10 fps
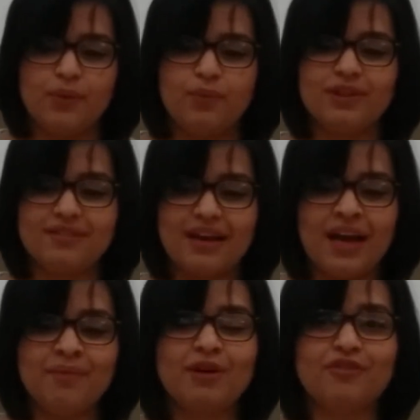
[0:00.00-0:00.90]
With
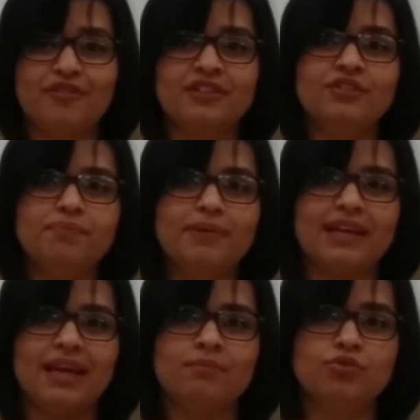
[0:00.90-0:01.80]
time, our friendship
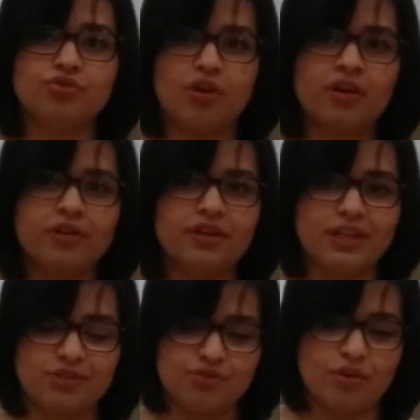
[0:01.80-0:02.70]
became stronger
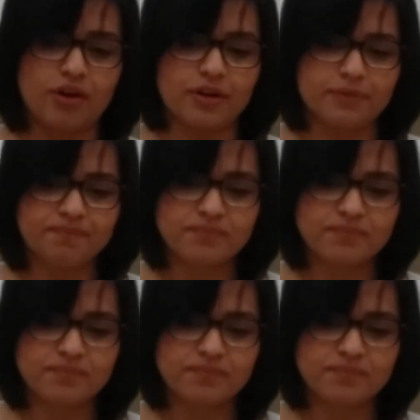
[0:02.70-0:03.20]
and stronger.